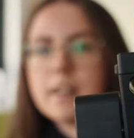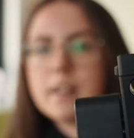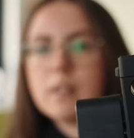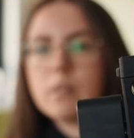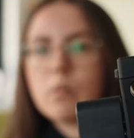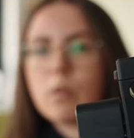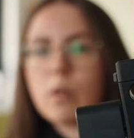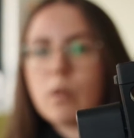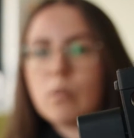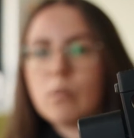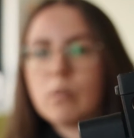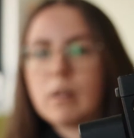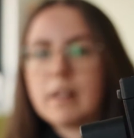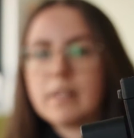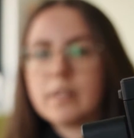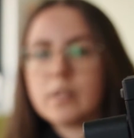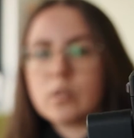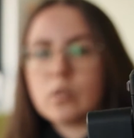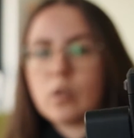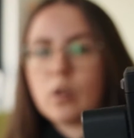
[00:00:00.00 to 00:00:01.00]
little hole at
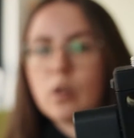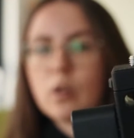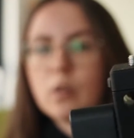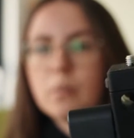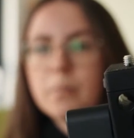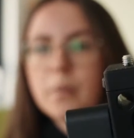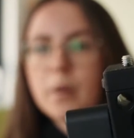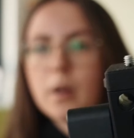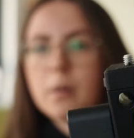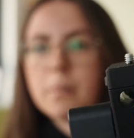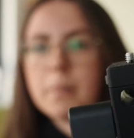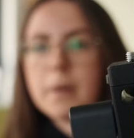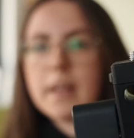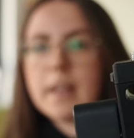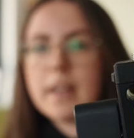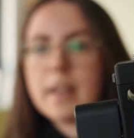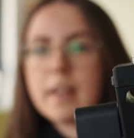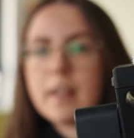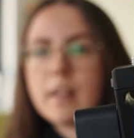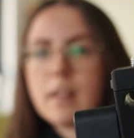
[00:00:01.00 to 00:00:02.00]
the top up
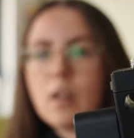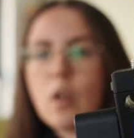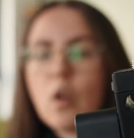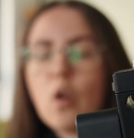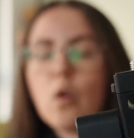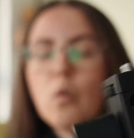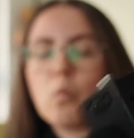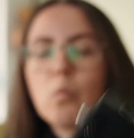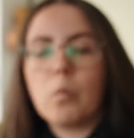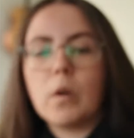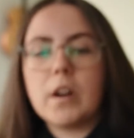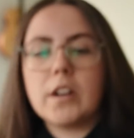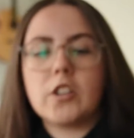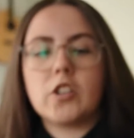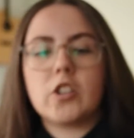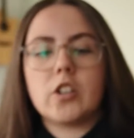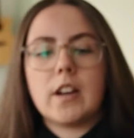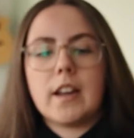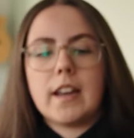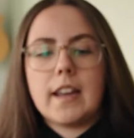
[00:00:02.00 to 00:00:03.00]
here,
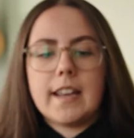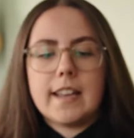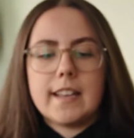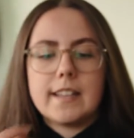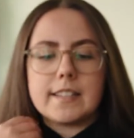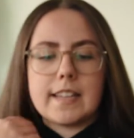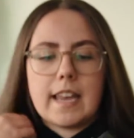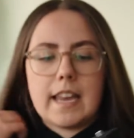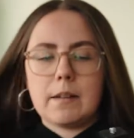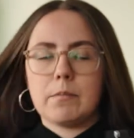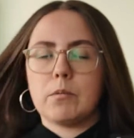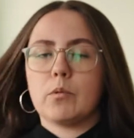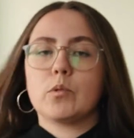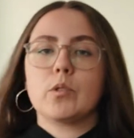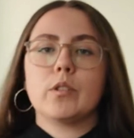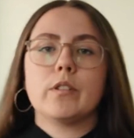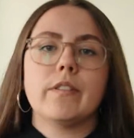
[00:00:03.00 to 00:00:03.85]
which is able to